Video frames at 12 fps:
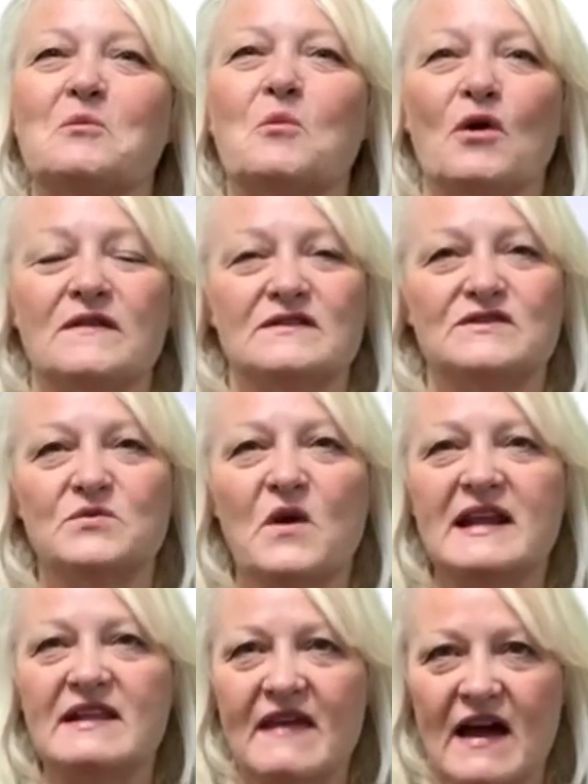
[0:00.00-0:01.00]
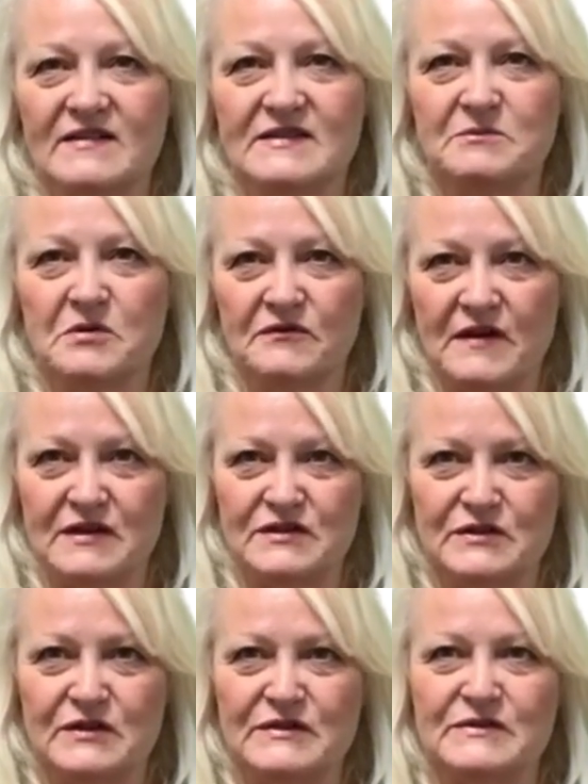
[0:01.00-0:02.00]
more than 20,000
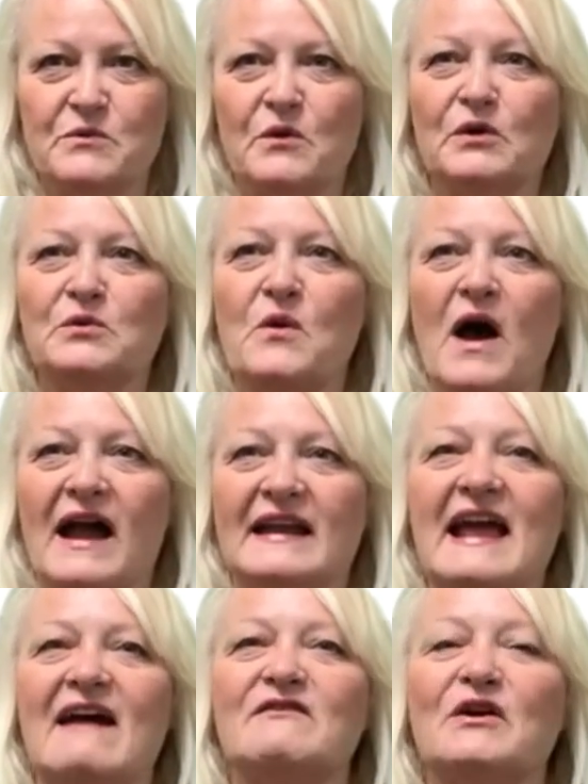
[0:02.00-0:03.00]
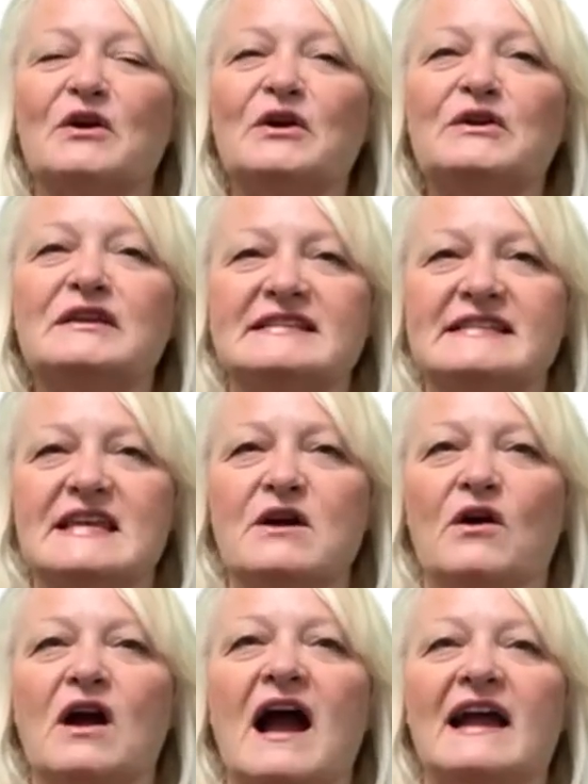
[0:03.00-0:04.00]
professionals worldwide have earned the
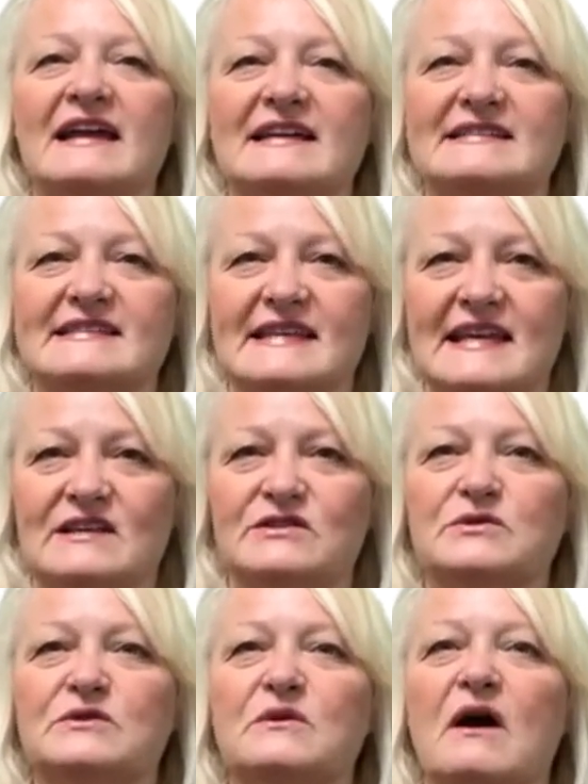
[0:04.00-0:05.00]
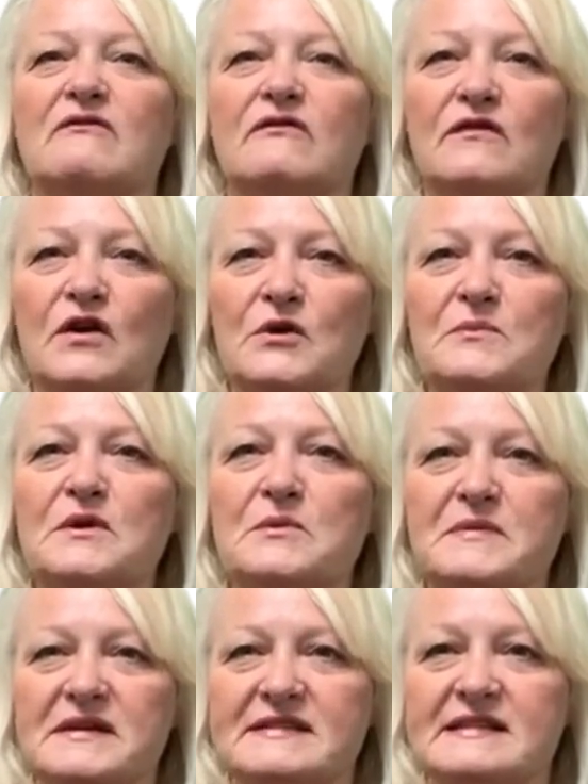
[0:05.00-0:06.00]
CRISC to affirm their
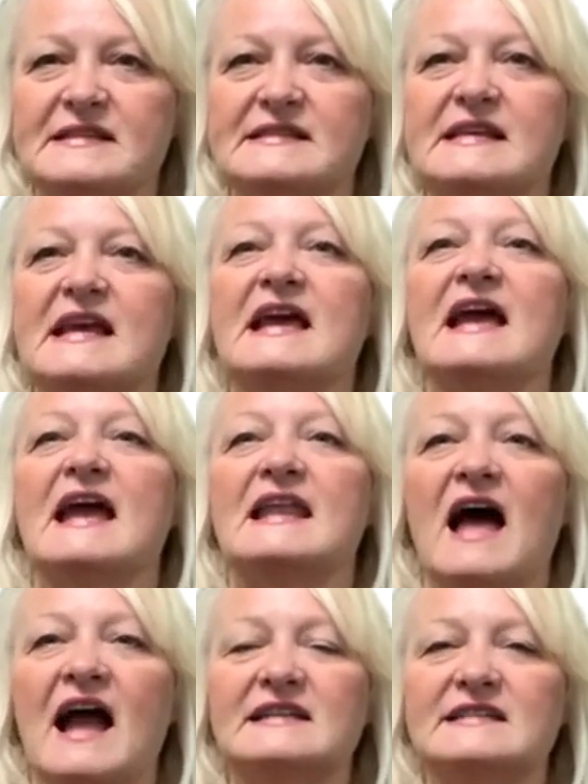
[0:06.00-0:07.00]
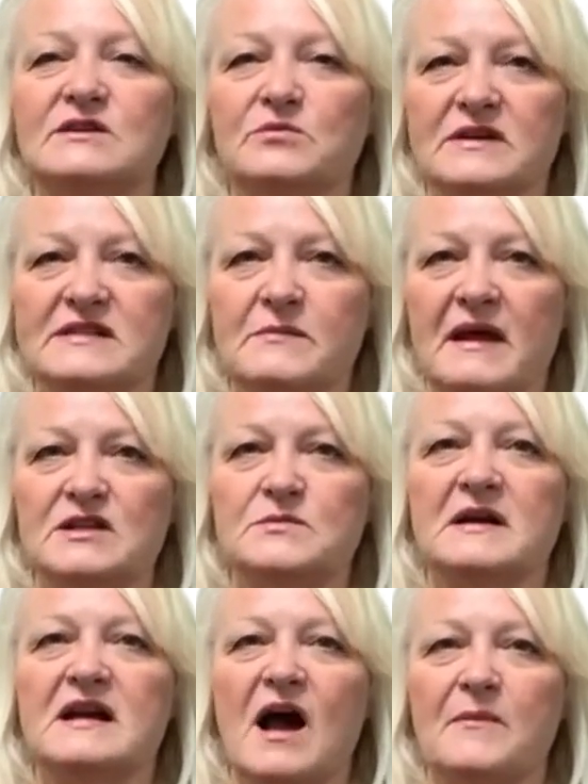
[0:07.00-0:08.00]
business and IT risk
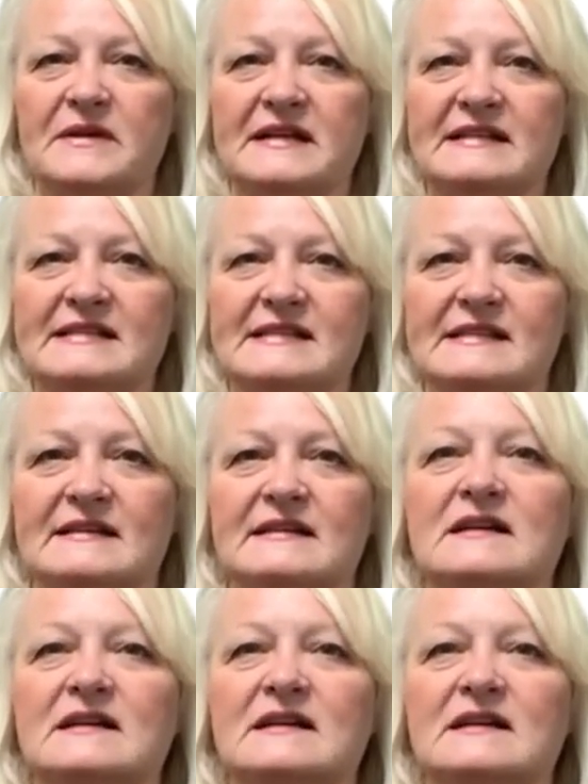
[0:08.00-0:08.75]
management competence.